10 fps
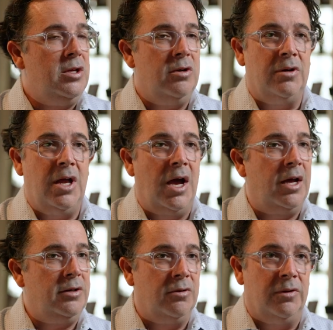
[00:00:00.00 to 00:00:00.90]
you're
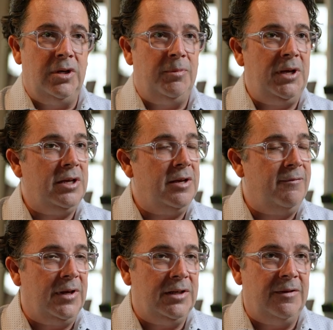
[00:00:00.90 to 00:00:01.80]
not going to be a
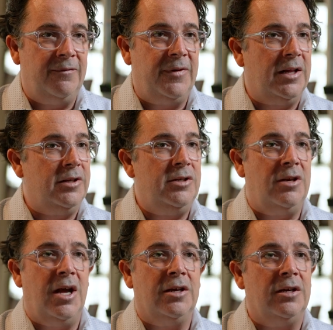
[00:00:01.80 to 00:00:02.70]
convicted felon. You're
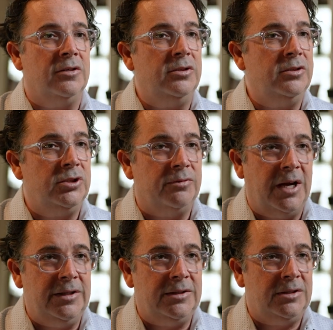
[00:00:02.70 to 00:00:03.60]
not going to lose your
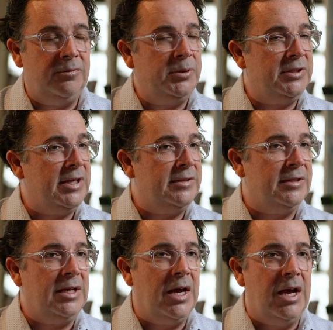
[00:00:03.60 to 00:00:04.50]
rights to possess
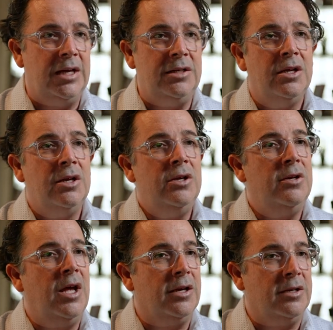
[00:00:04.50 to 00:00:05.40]
a gun.
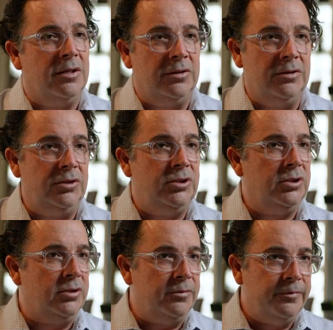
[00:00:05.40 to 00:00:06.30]
You're not going to lose your